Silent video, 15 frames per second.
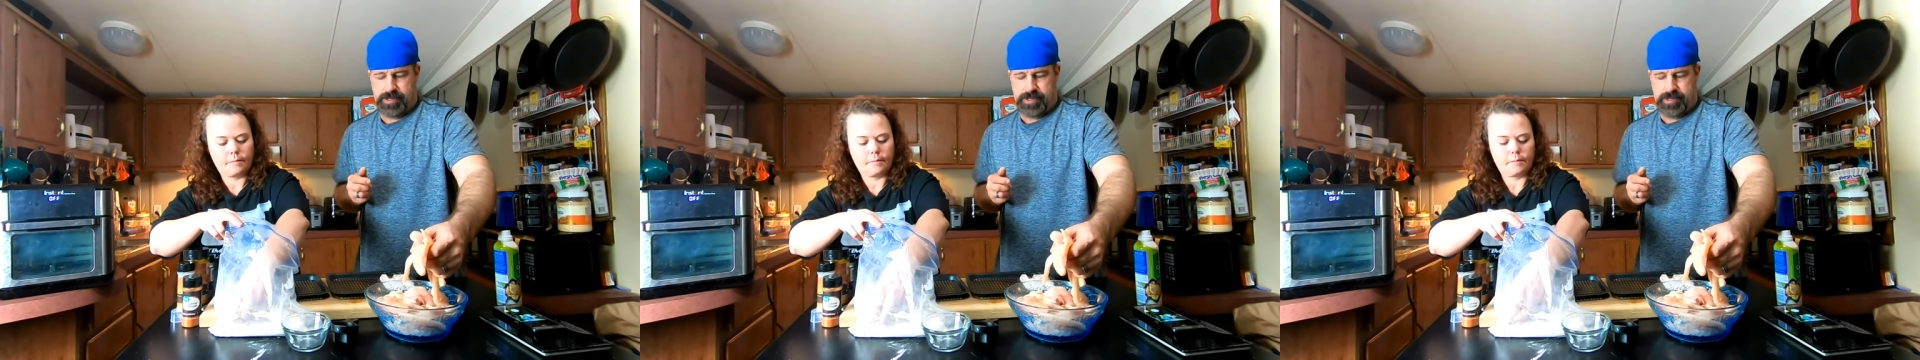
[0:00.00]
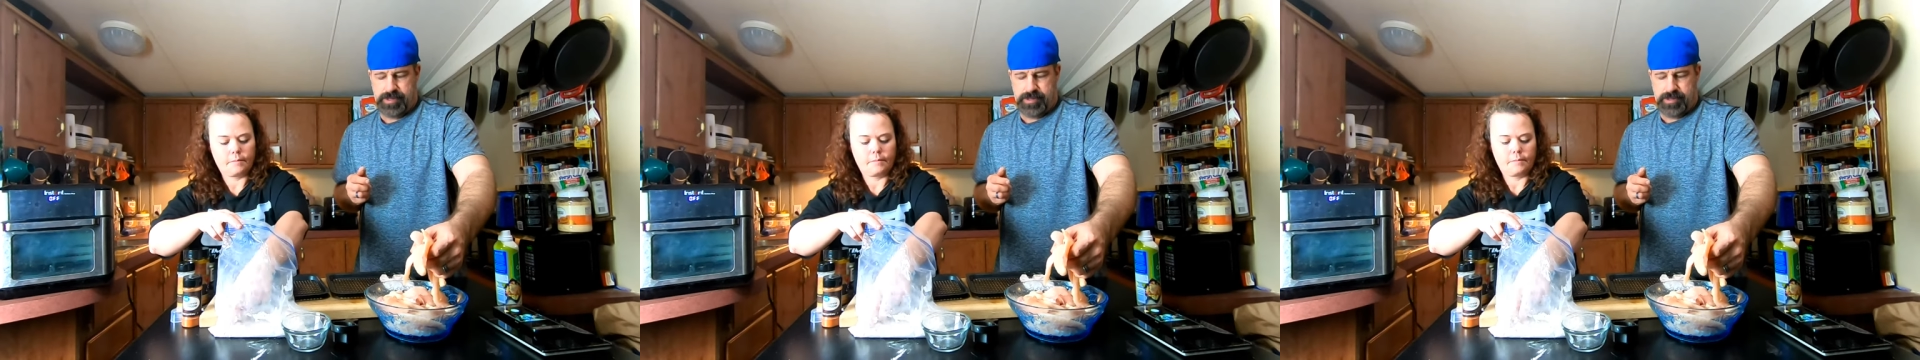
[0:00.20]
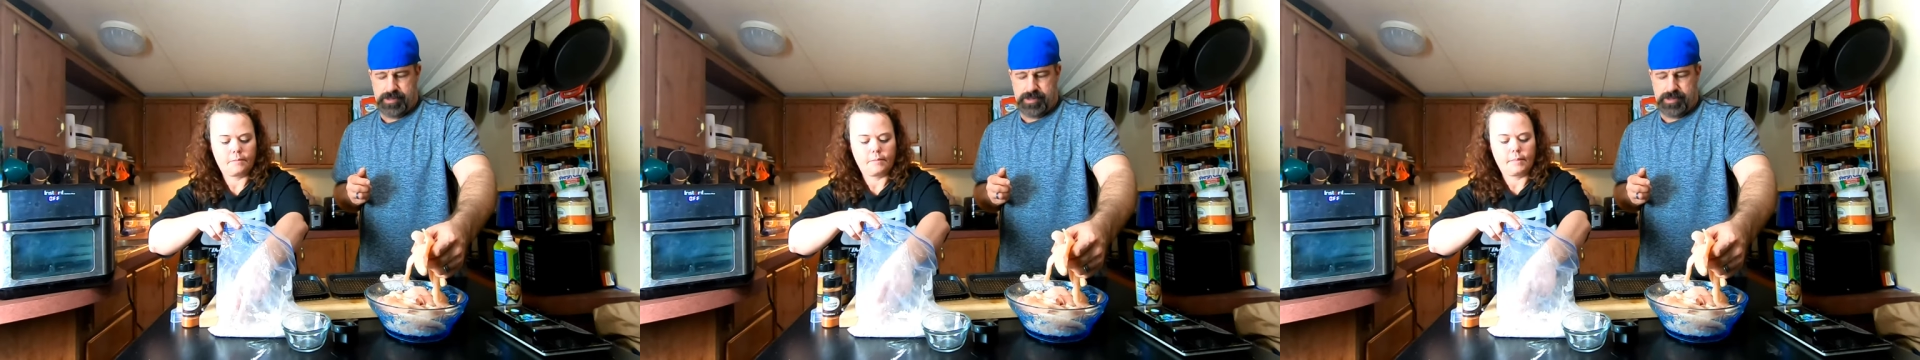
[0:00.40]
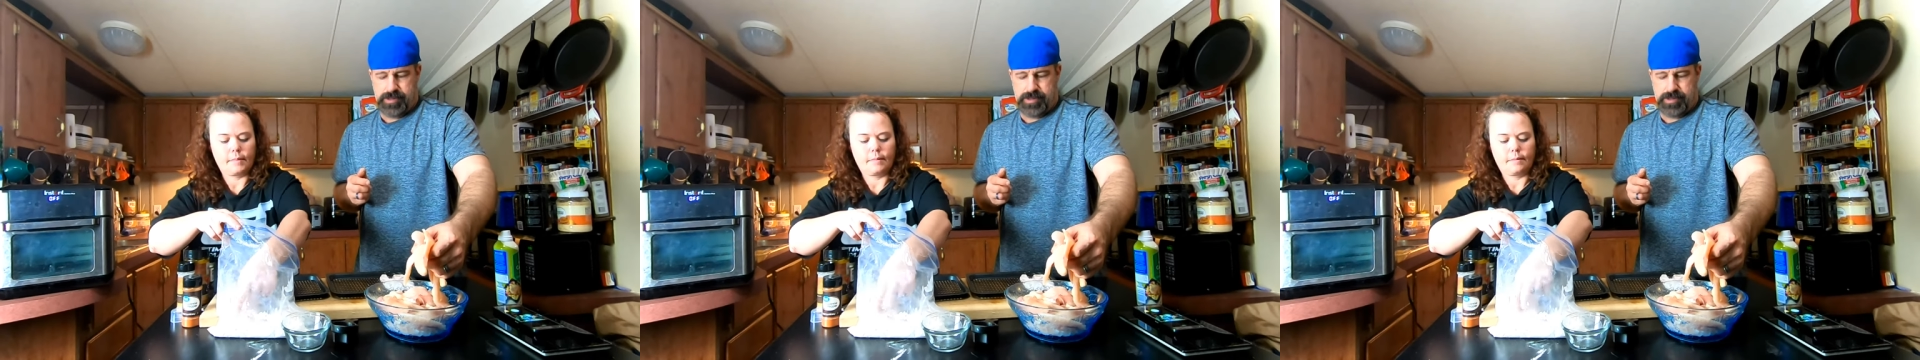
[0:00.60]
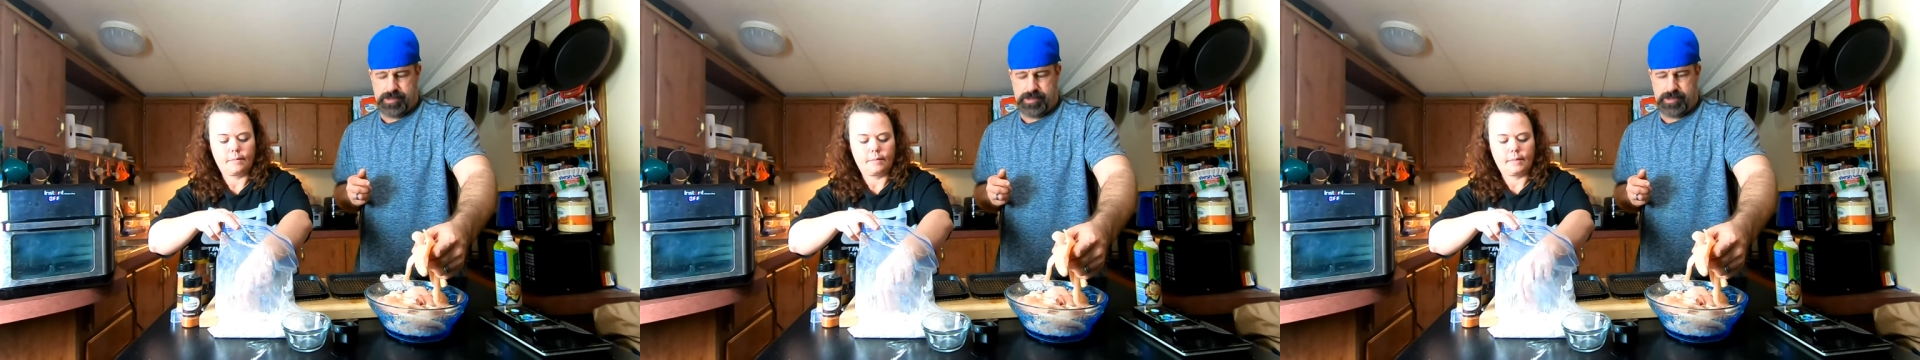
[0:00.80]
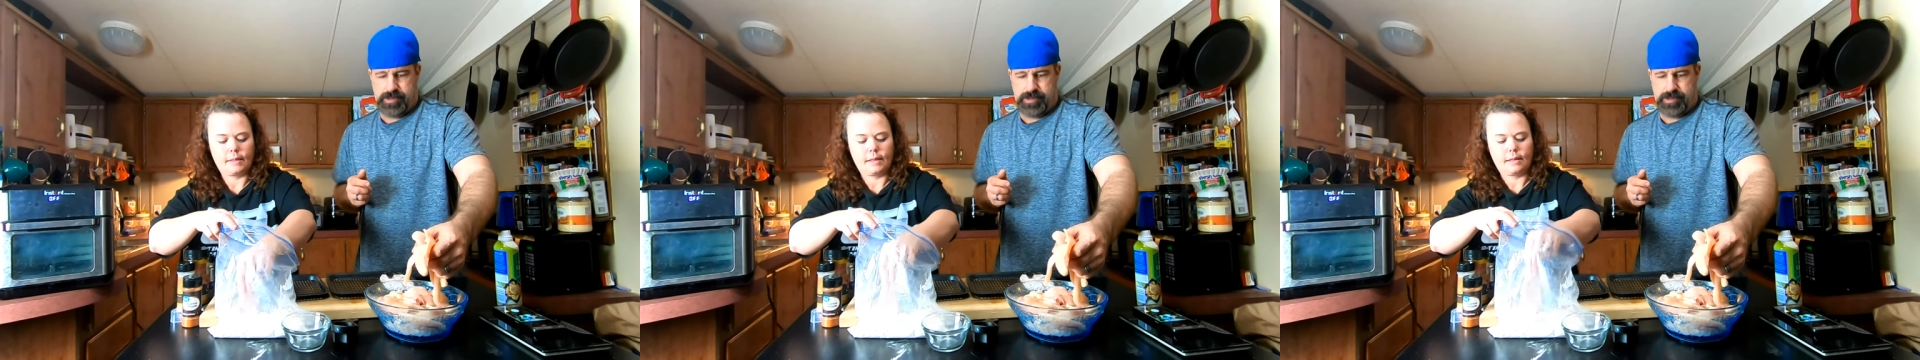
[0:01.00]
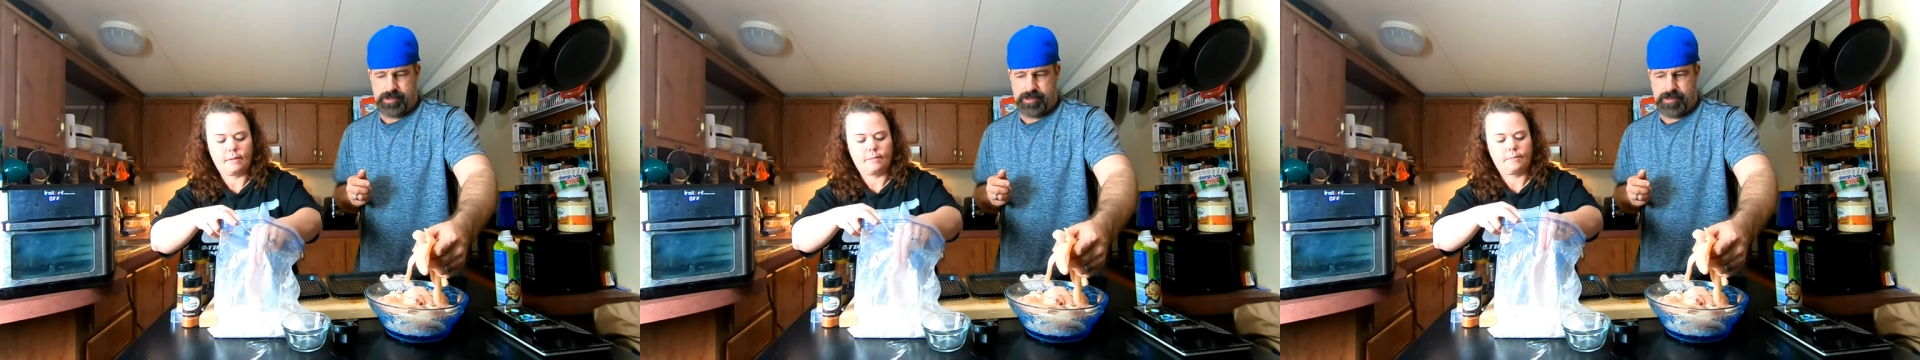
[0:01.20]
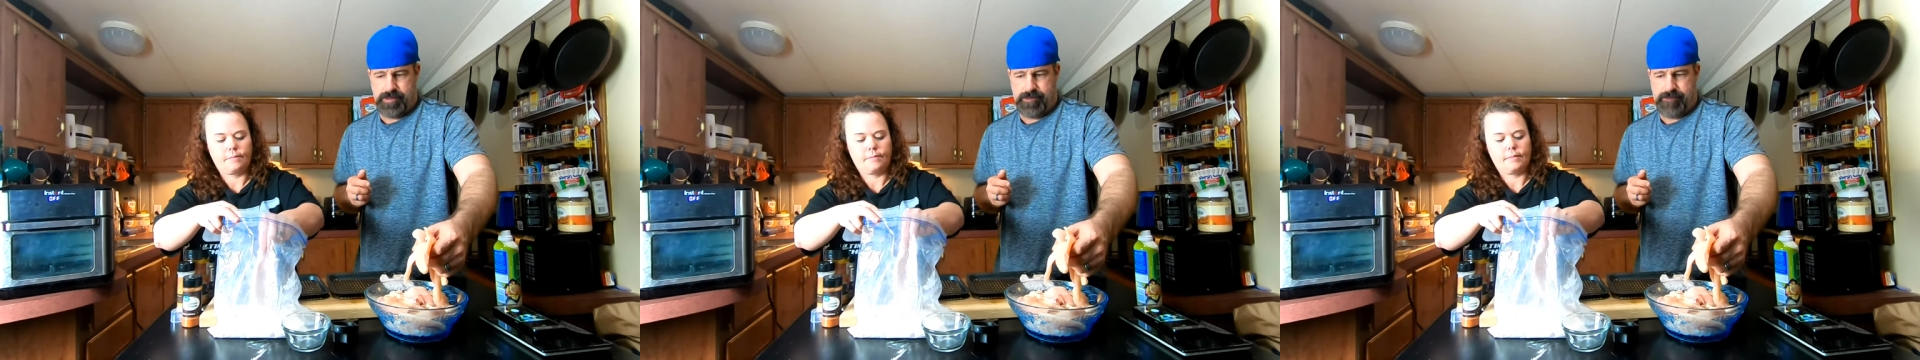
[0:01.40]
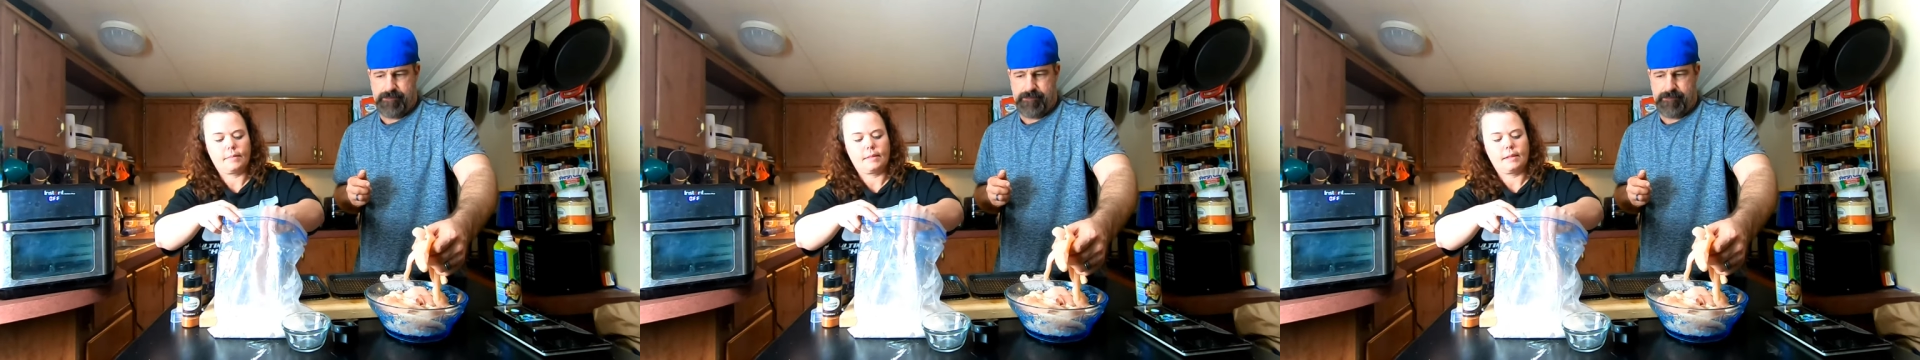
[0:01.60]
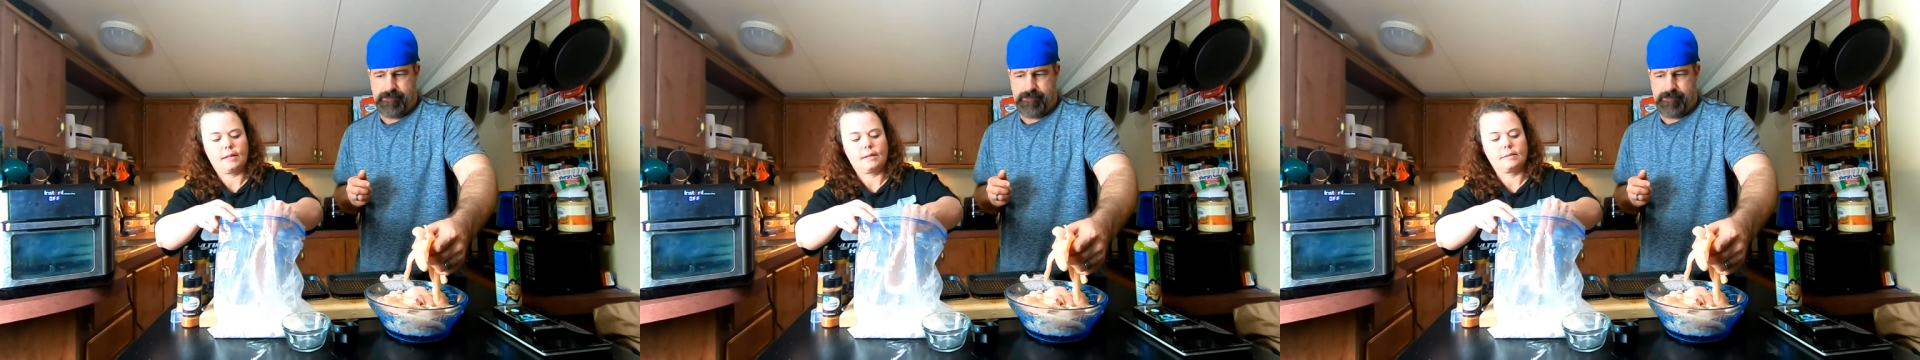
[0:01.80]

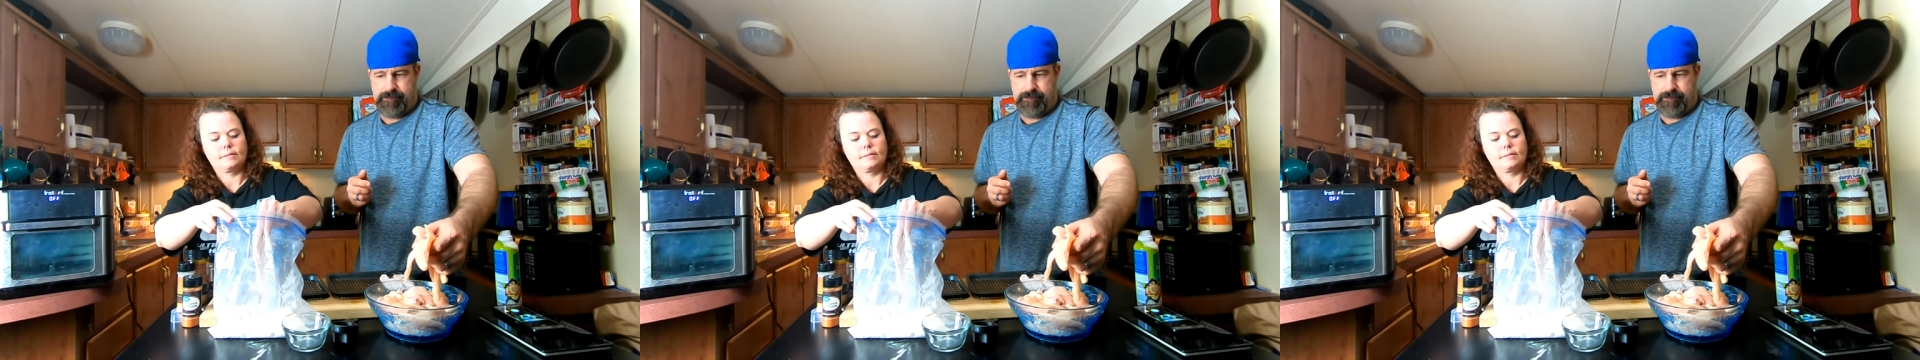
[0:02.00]
No one is speaking in this clip.